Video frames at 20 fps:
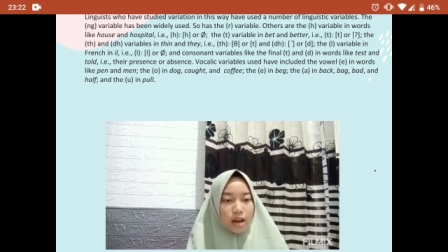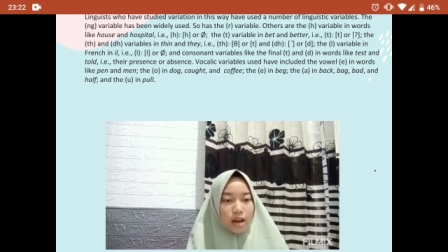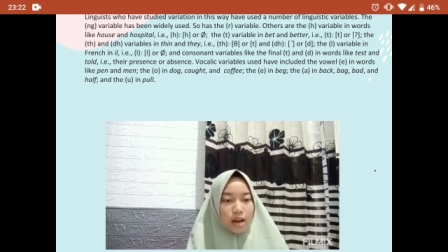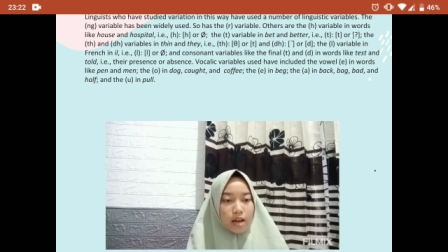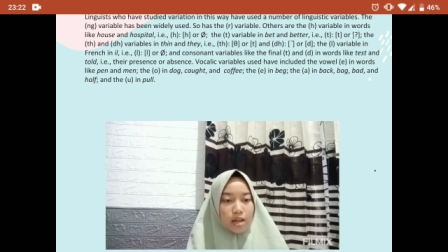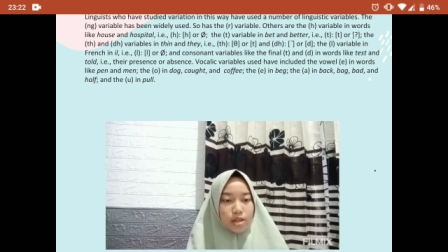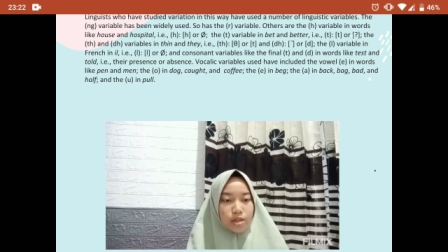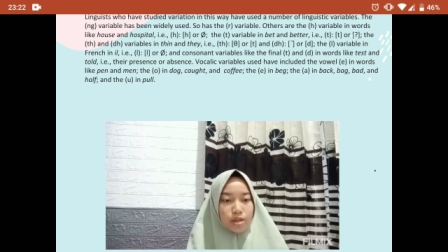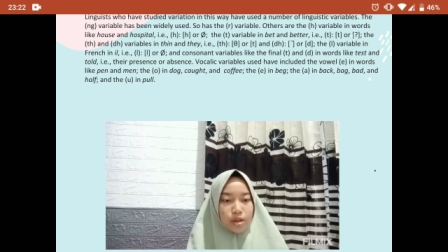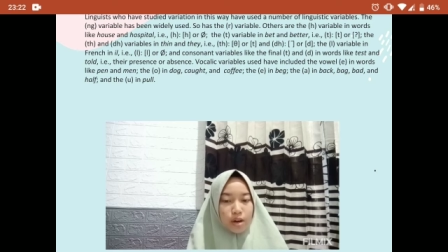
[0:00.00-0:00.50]

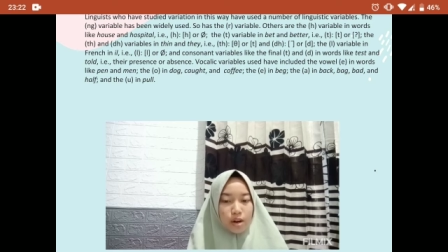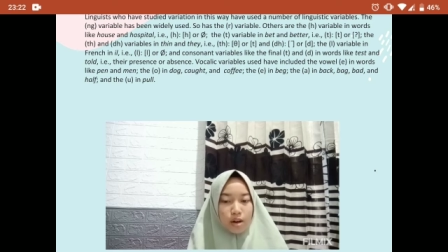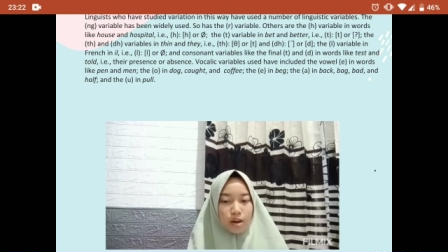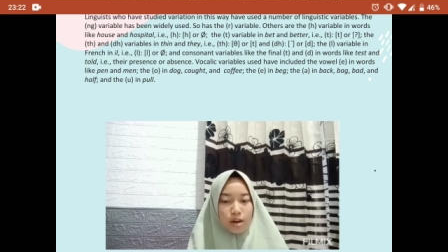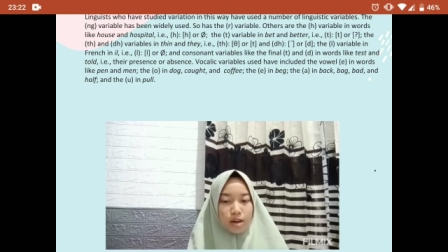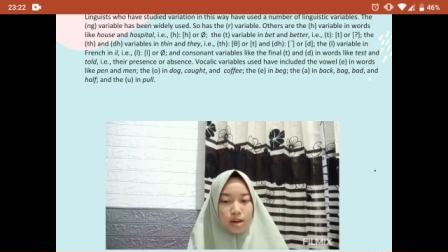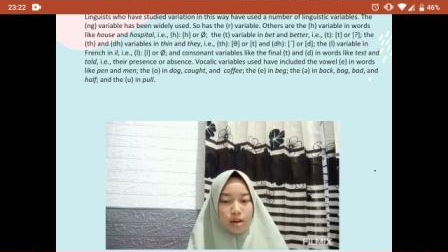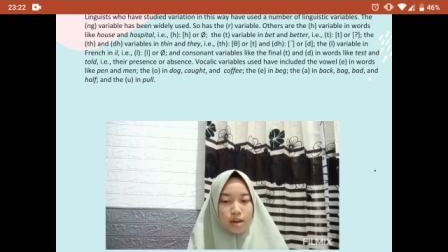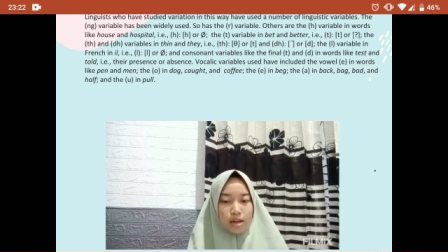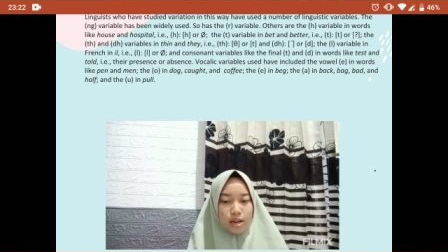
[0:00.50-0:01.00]
H
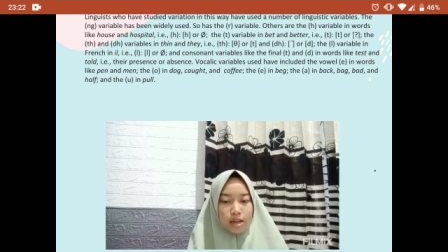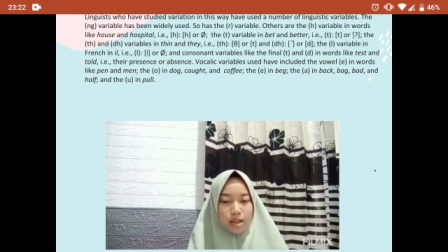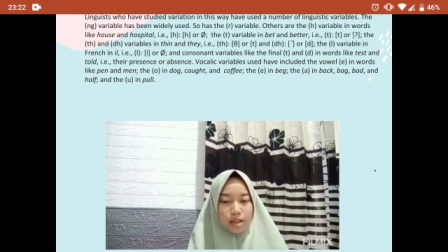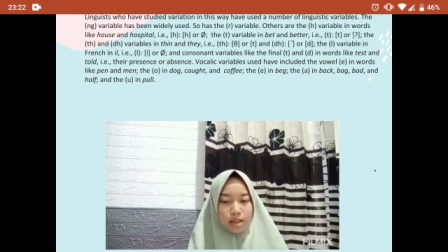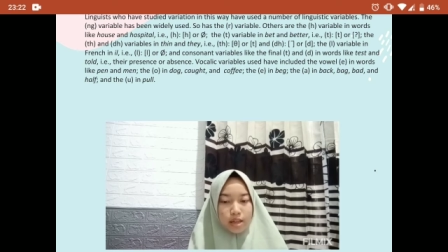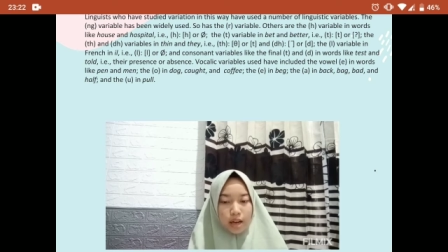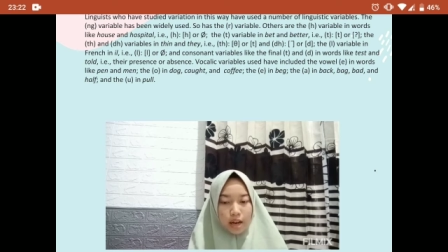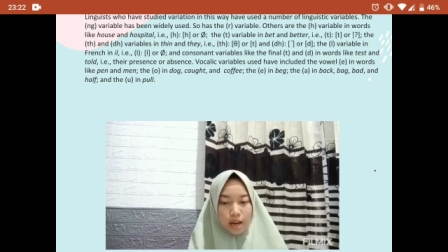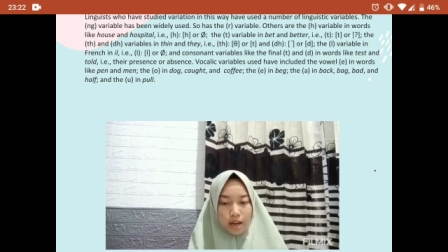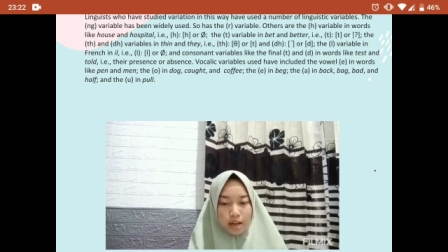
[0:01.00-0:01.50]
are
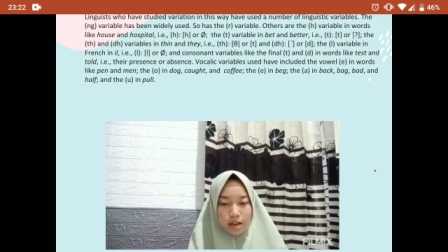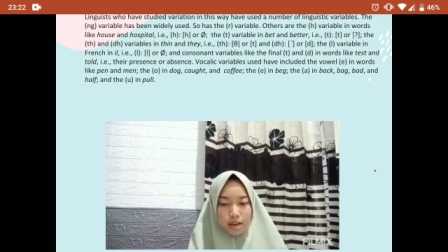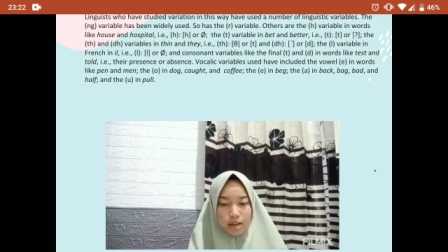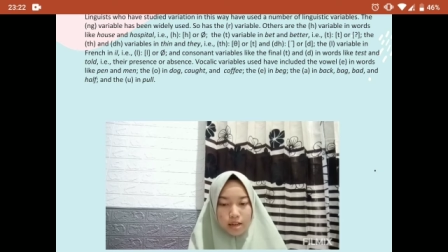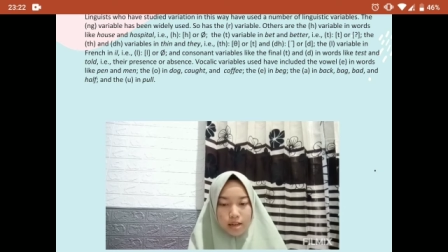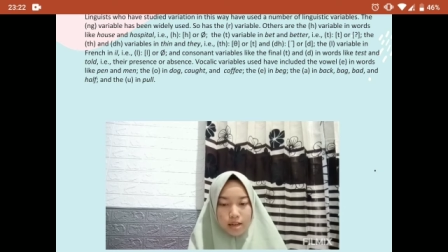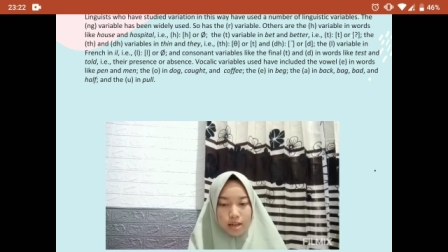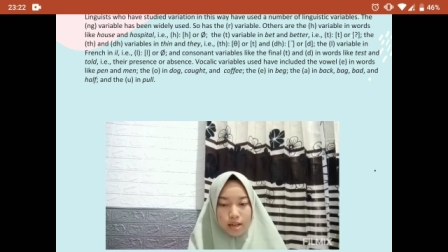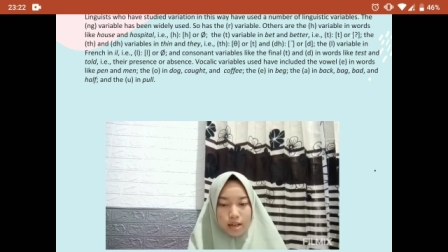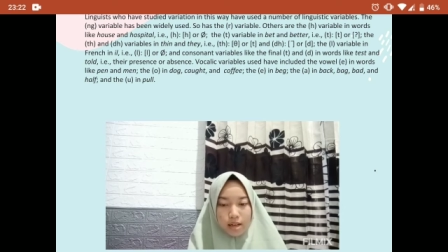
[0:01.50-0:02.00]
the,
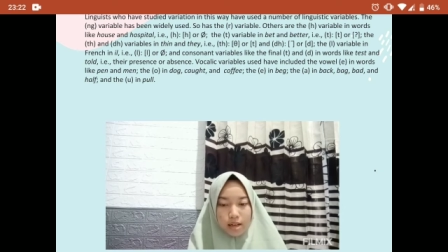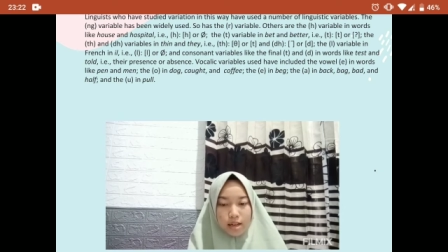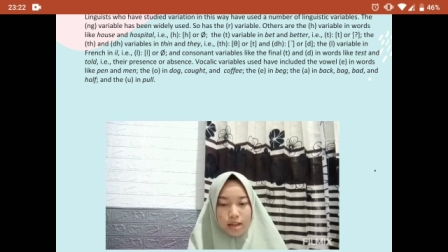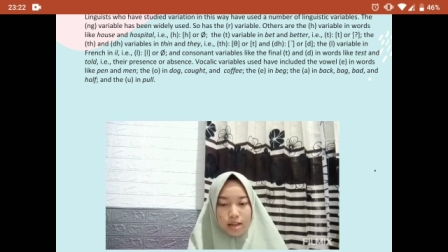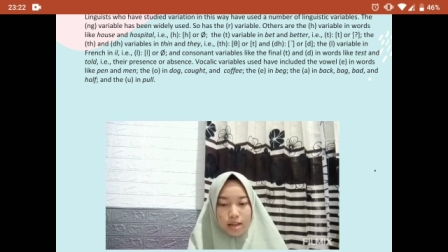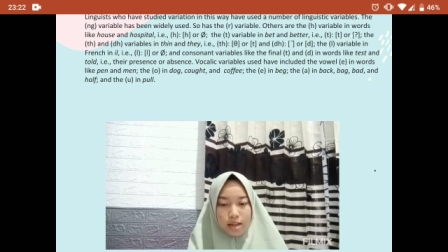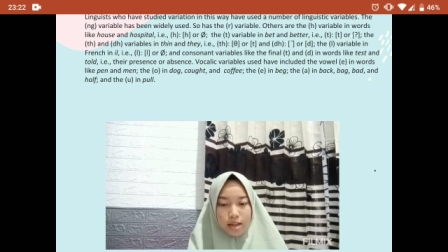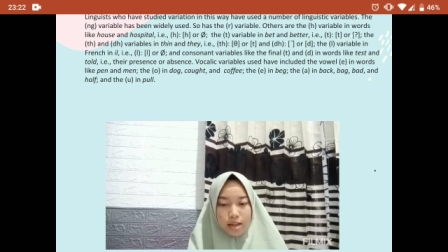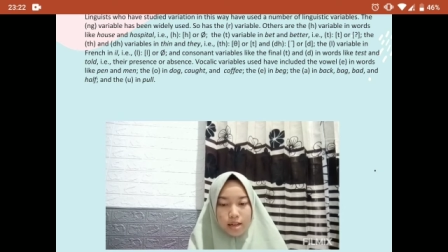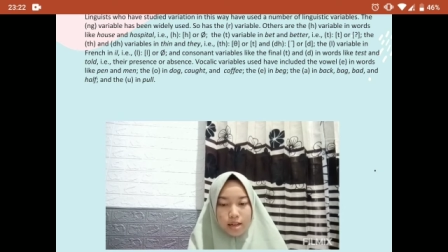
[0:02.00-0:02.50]

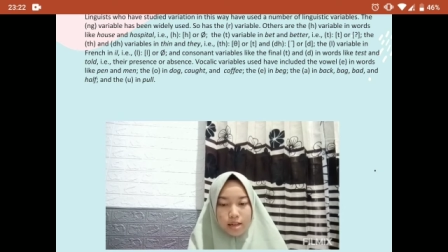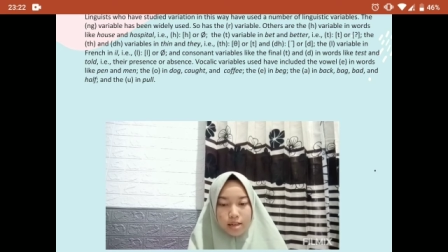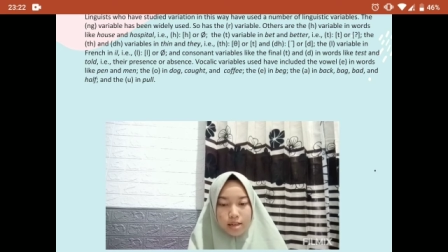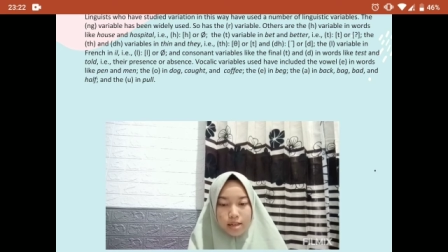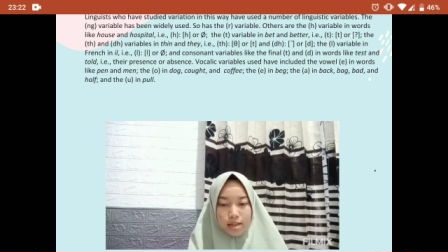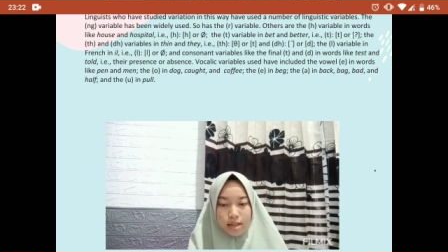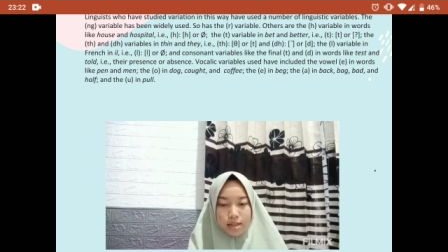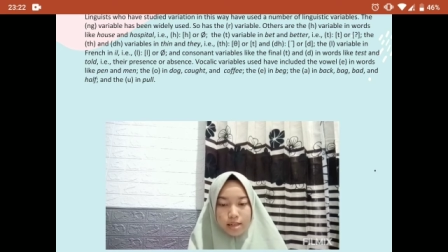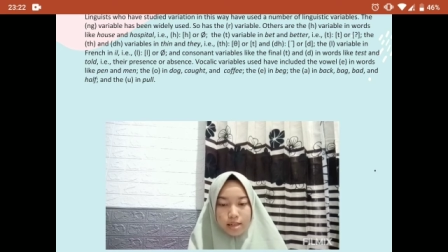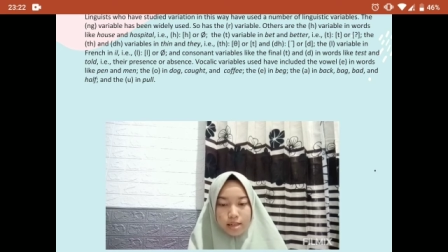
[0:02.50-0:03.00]

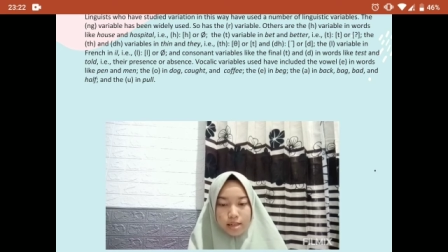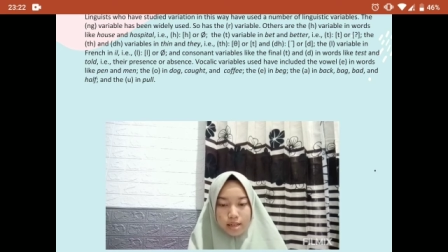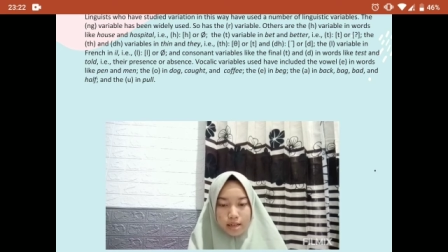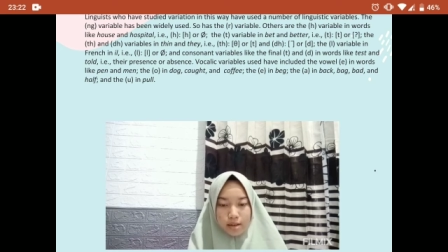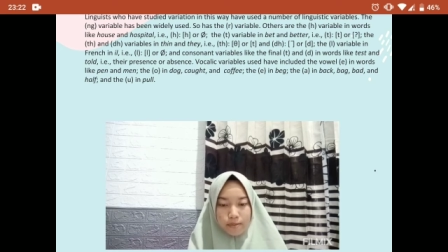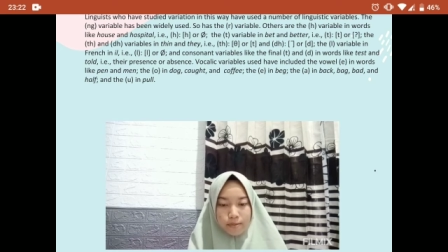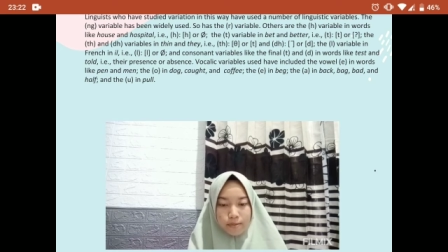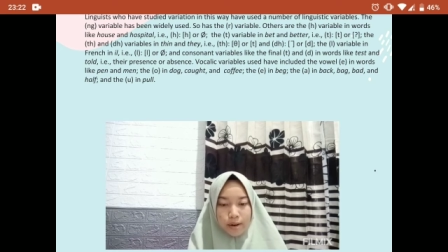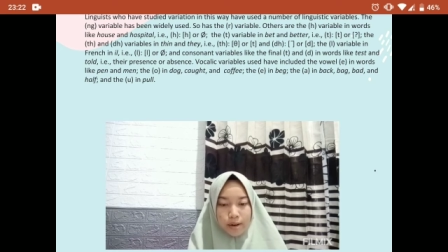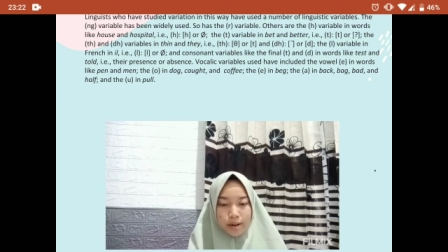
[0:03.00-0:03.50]
then
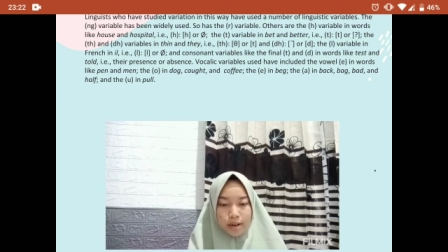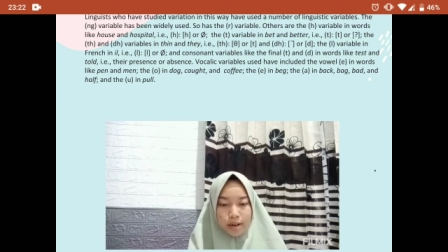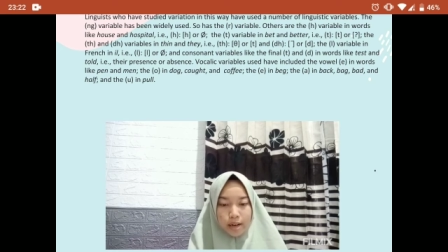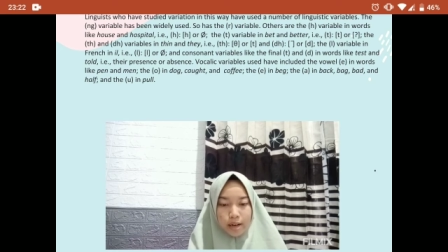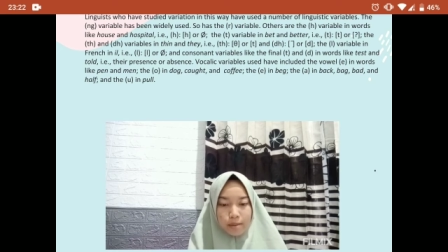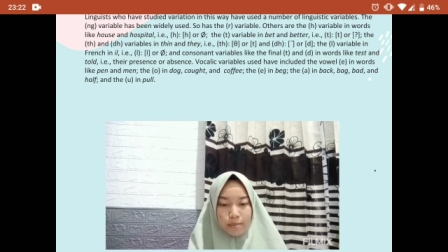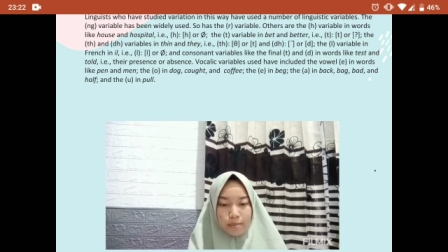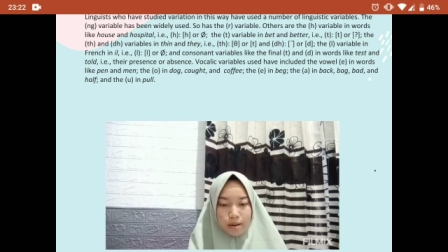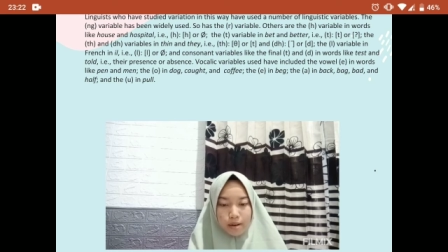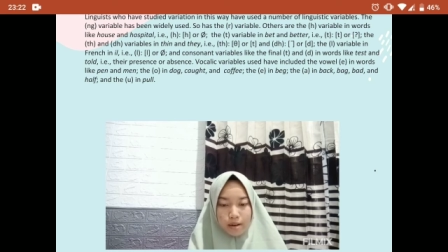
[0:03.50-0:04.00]
t
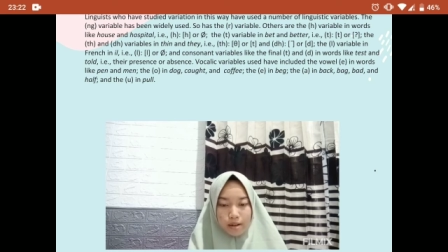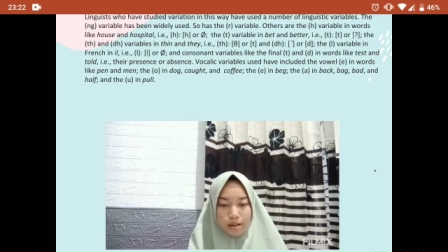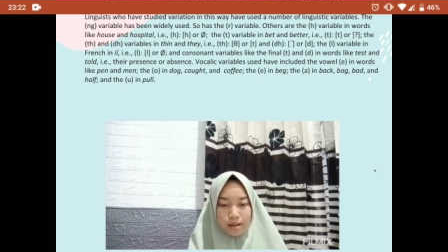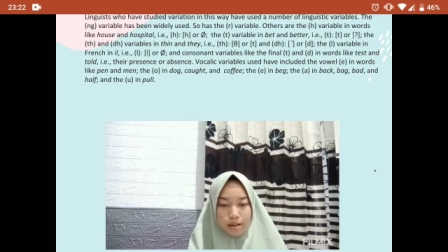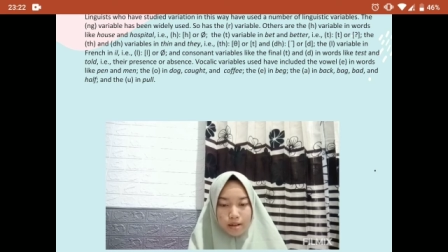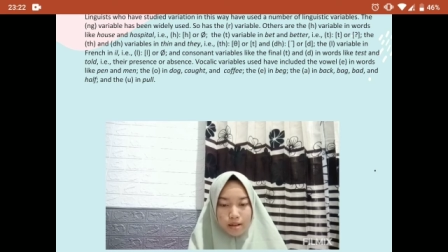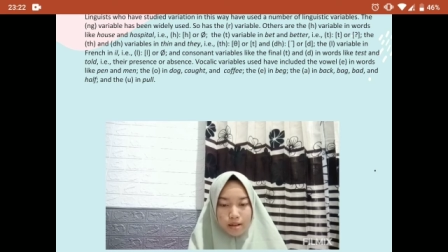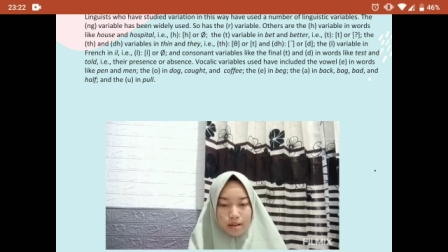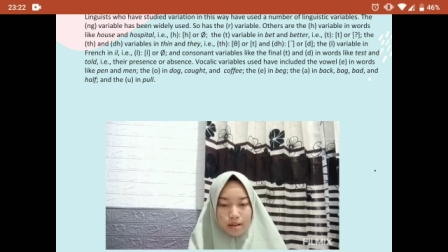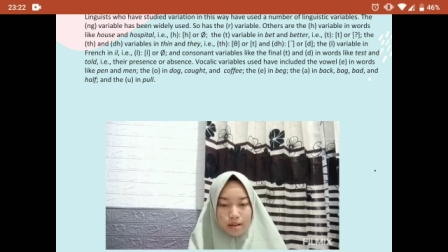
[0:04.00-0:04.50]
variable,